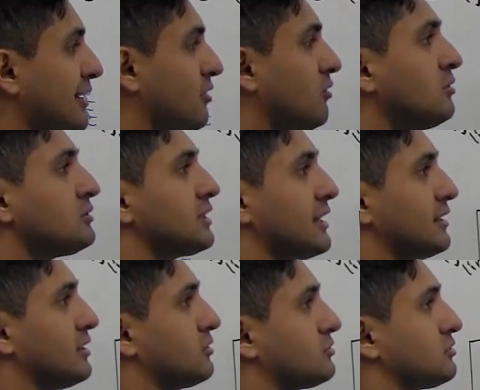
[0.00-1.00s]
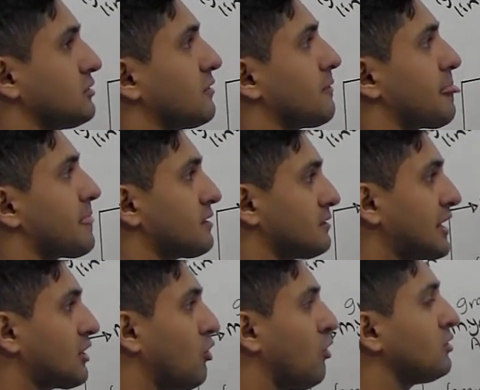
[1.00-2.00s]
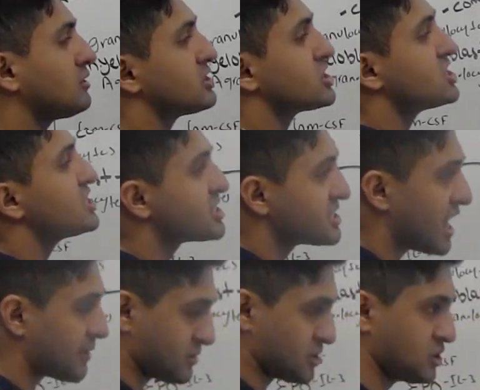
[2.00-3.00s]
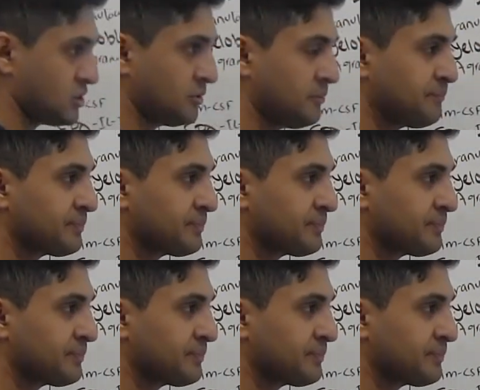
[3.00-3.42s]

like all, you know, like all these steps too,